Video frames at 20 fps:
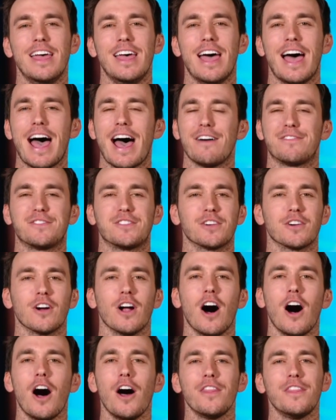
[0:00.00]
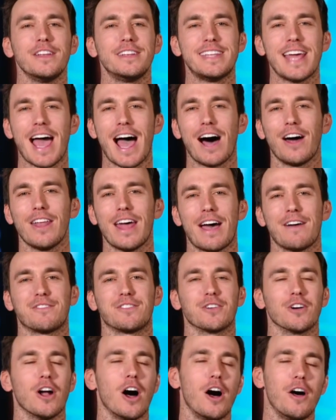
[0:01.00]
After all the doubt,
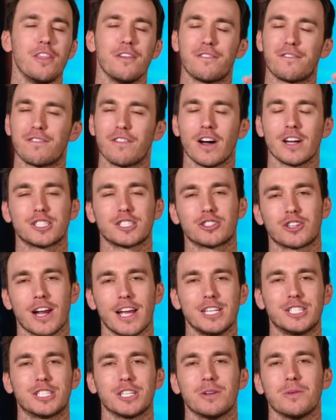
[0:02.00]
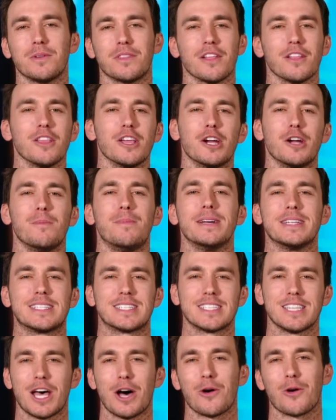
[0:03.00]
after all the frustration with a little bit
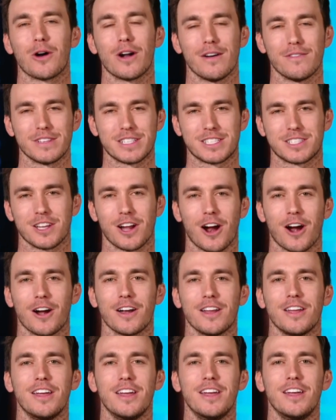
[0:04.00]
slower of a start,